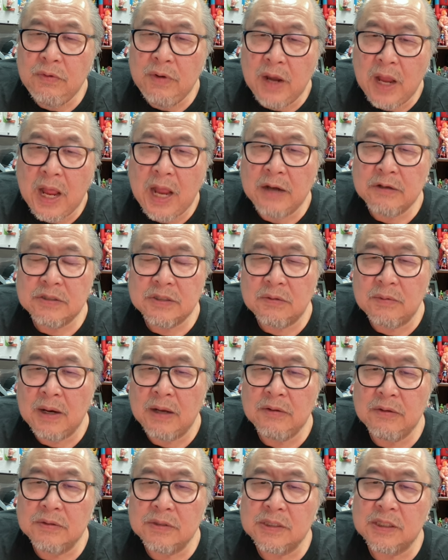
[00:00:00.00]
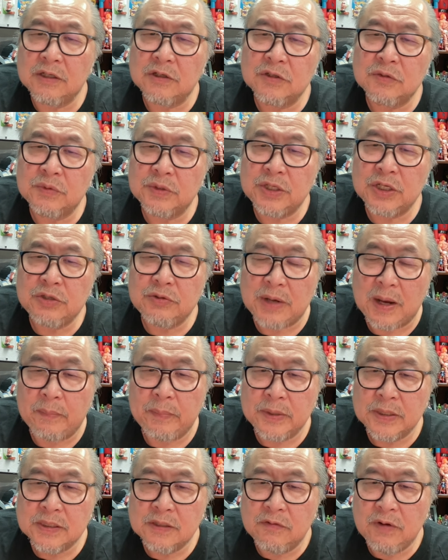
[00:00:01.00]
not surround themselves with the
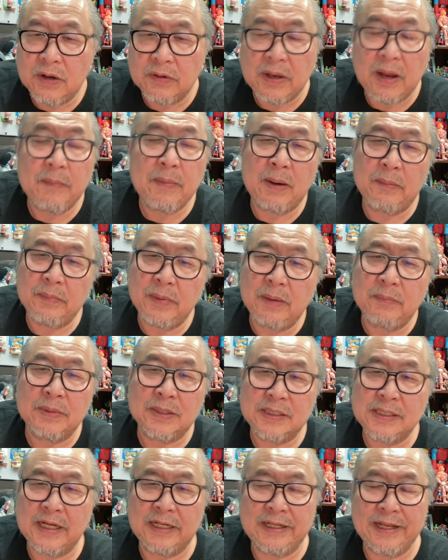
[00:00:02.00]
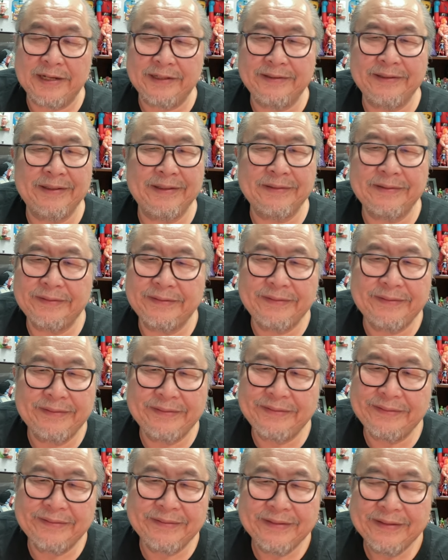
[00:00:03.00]
trappings of wealth. I'm, I'm not saying that that's
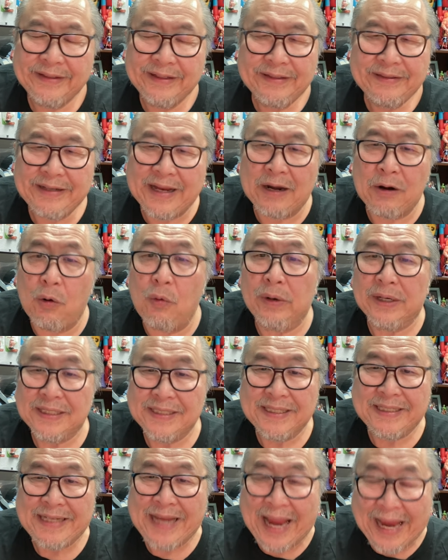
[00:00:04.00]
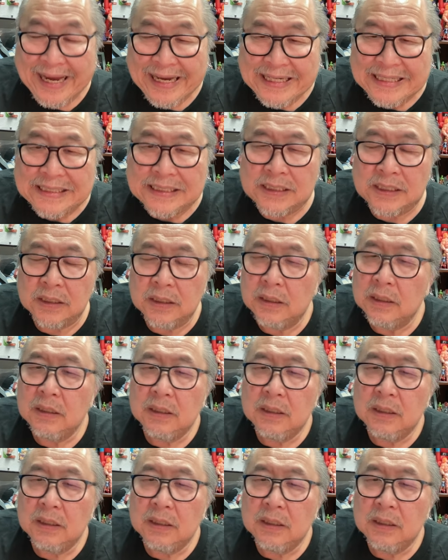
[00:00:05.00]
not always the case.